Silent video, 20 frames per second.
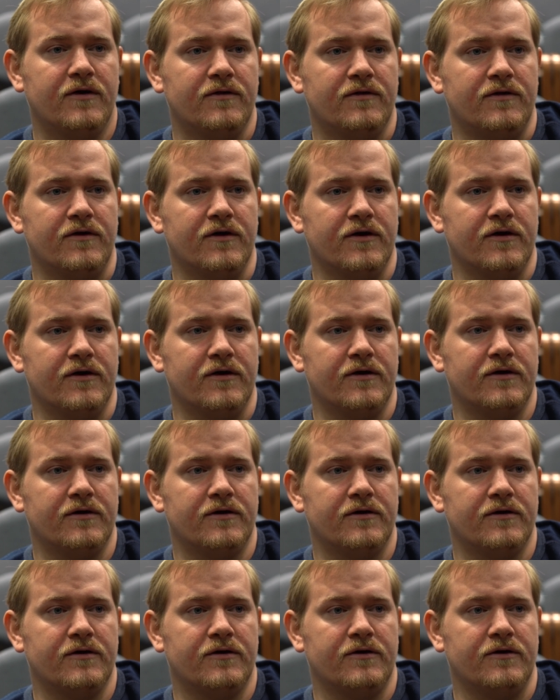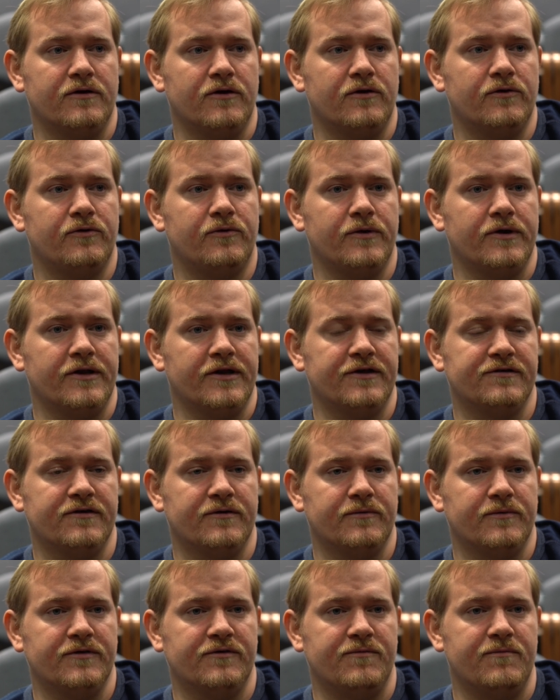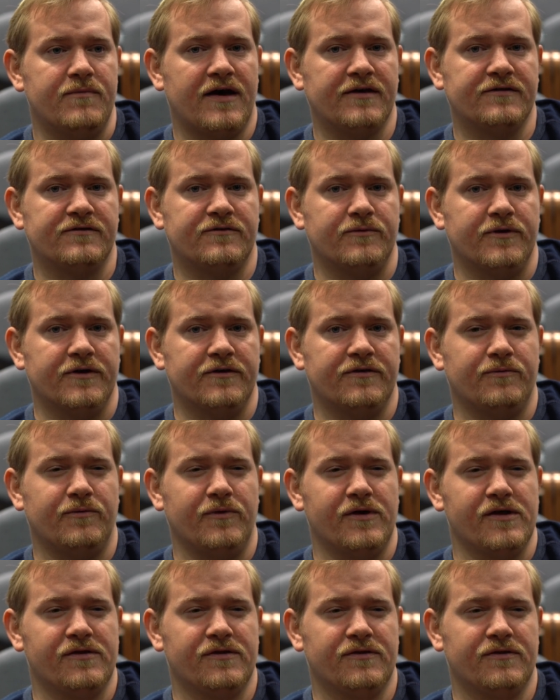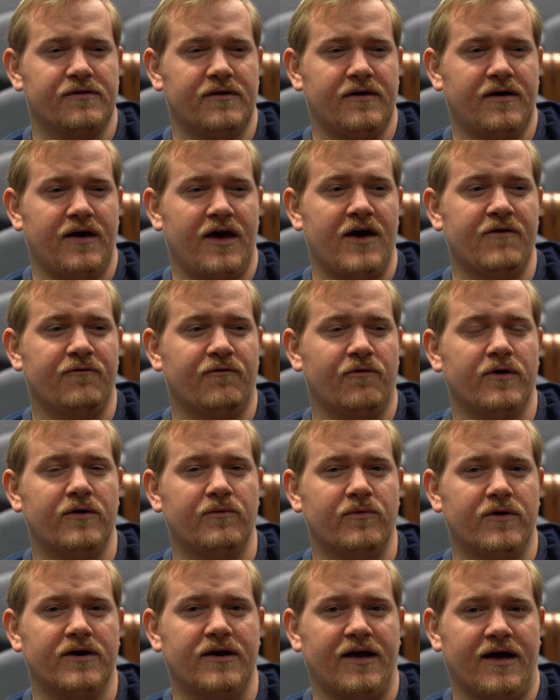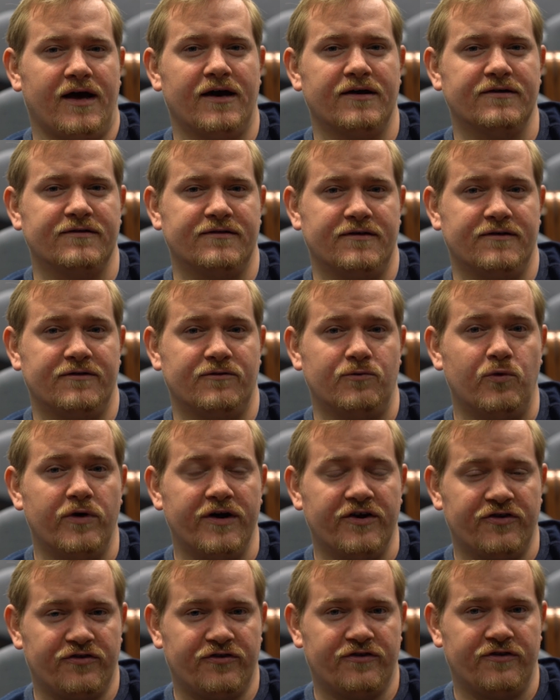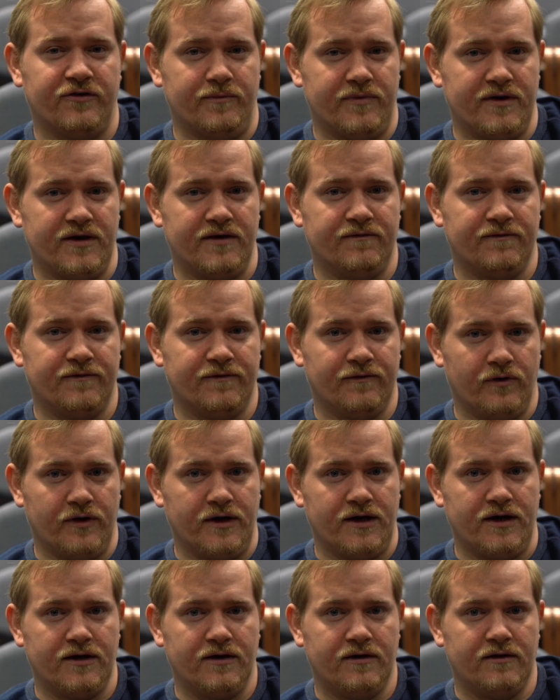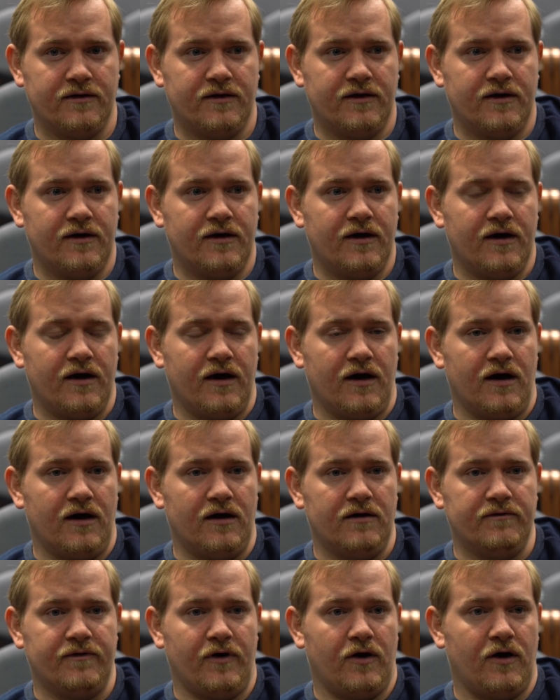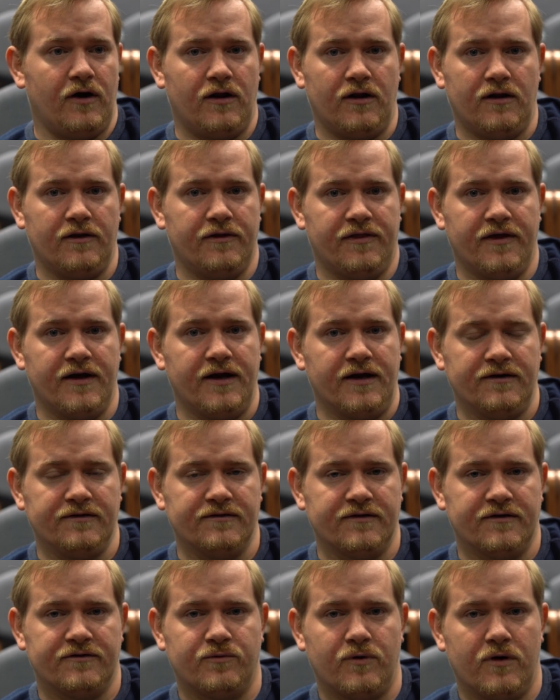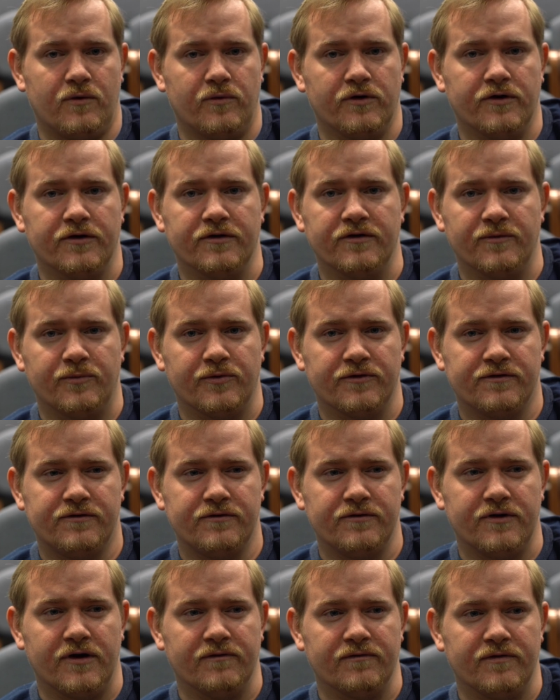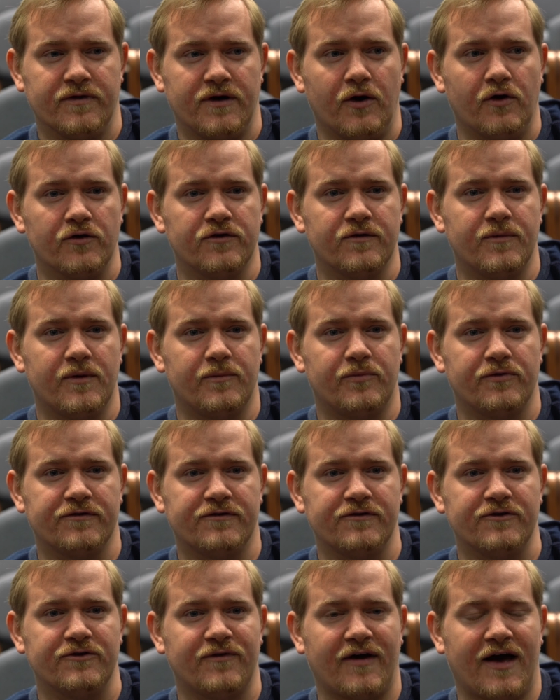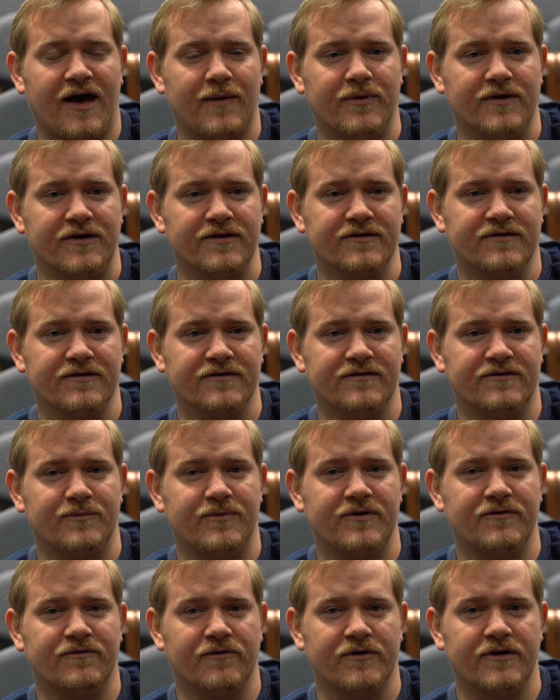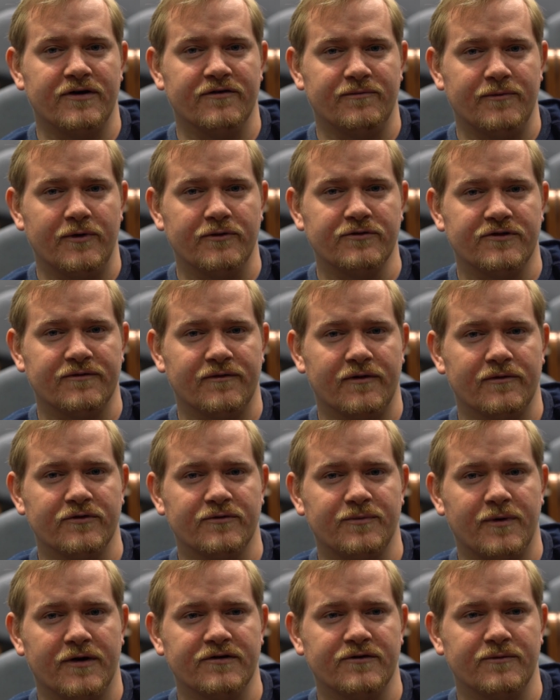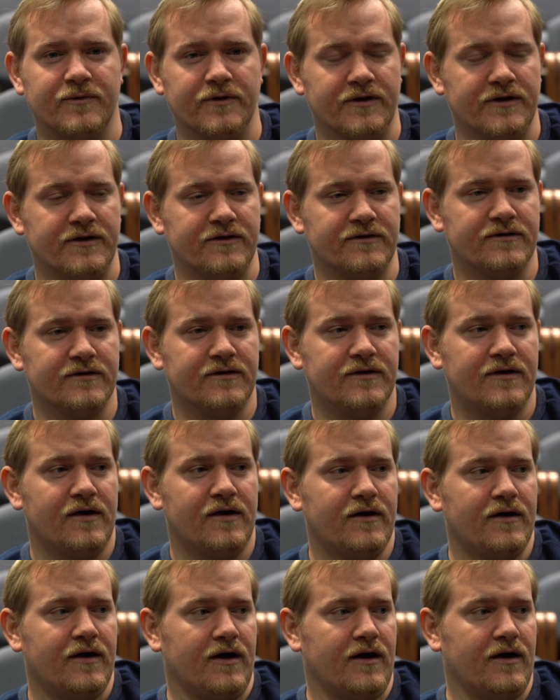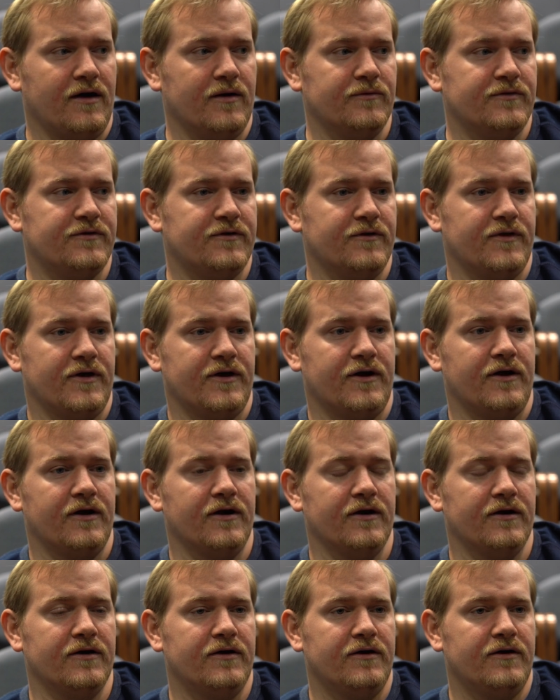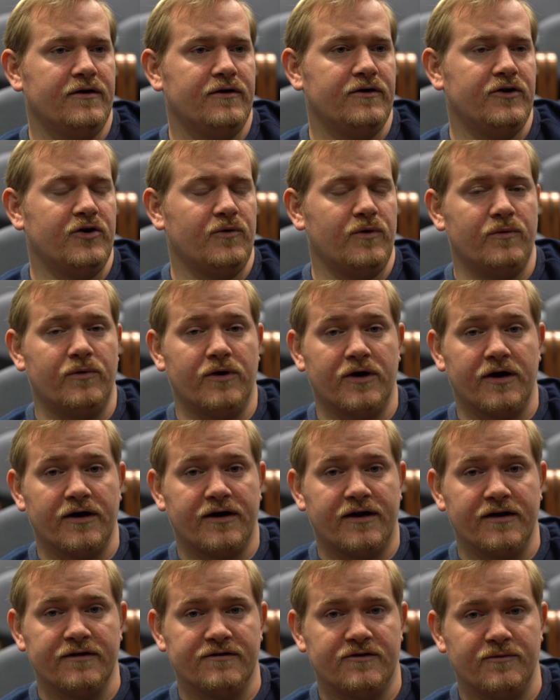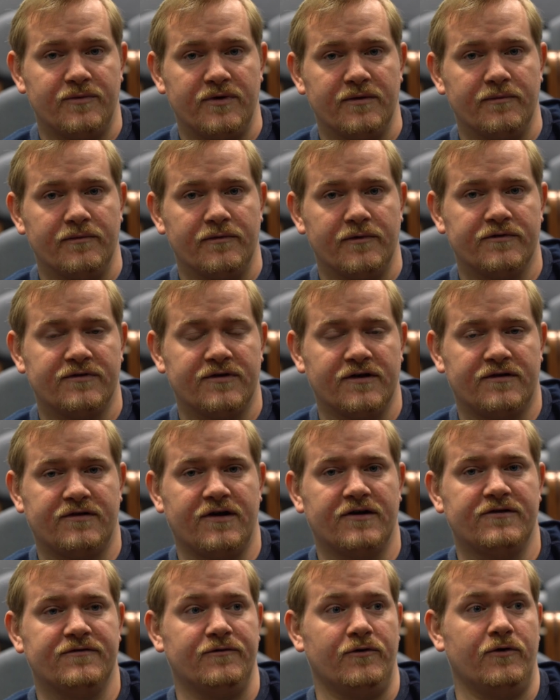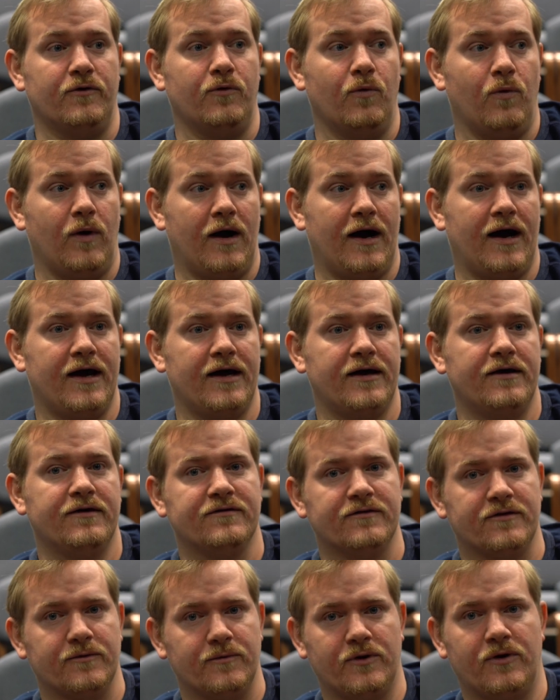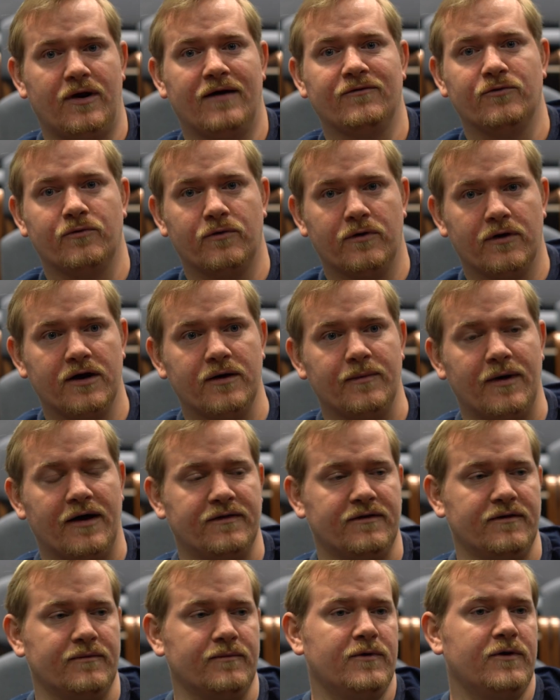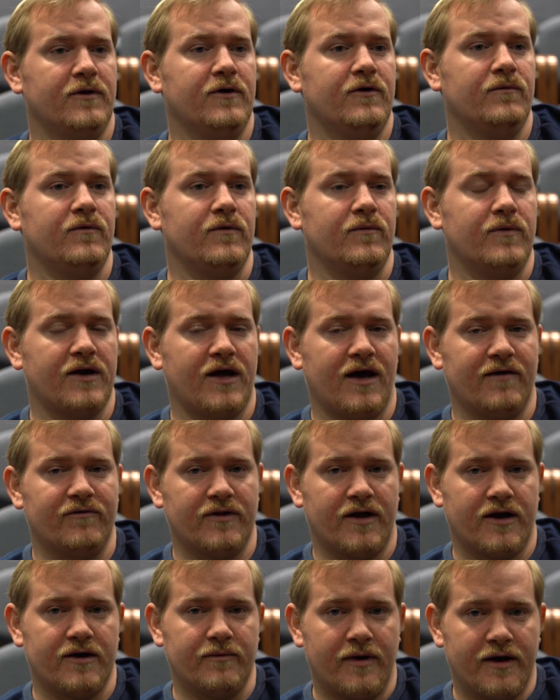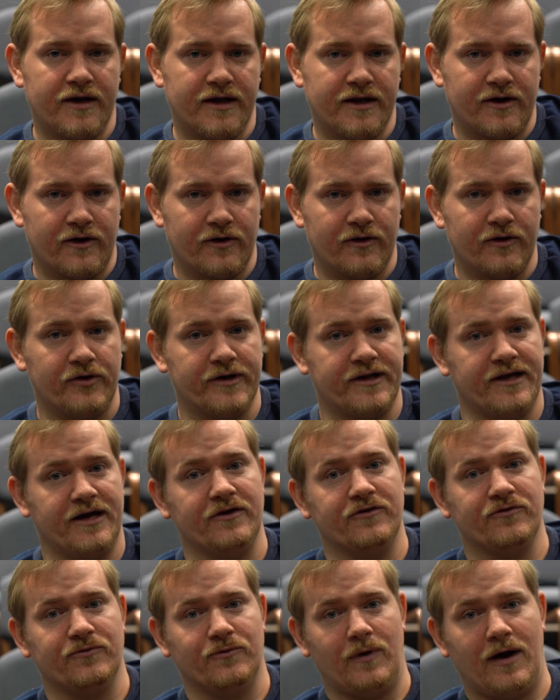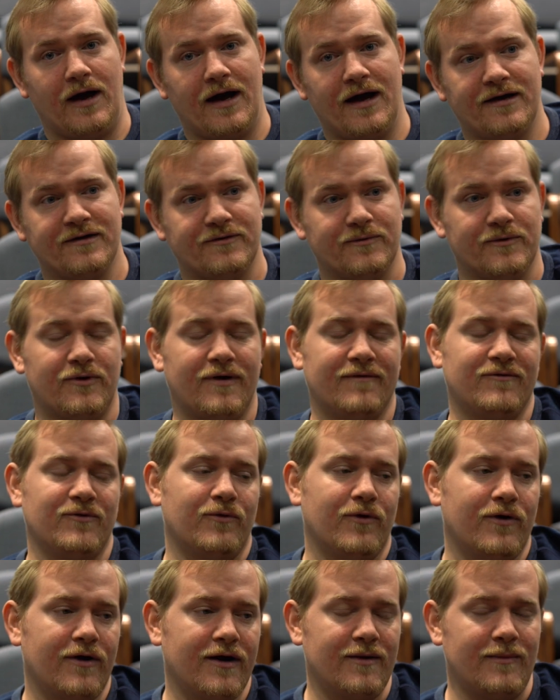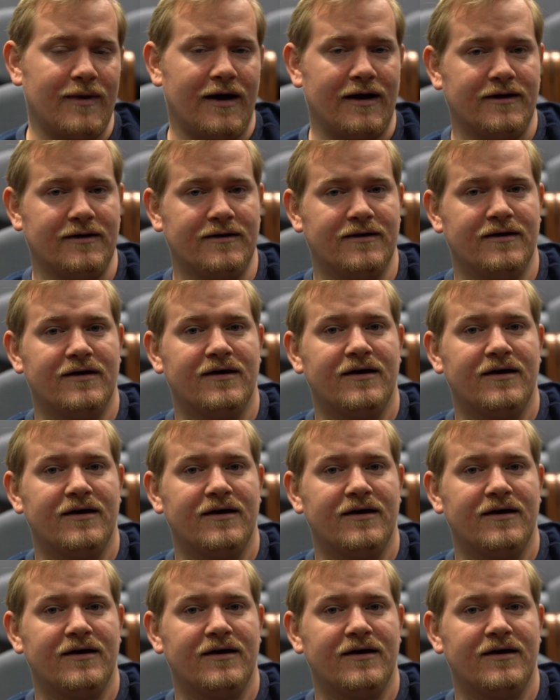The colloquialism is messed with everyone has this wish to be free of all things. That's what we're in the pursuit of. The ultimate pursuit of happiness is to be free of most of our responsibilities, so that we want our kids to be successful. Why? So that we don't have to worry about them. We want to have a lot of money in our old age. Why? So we don't have to worry about it.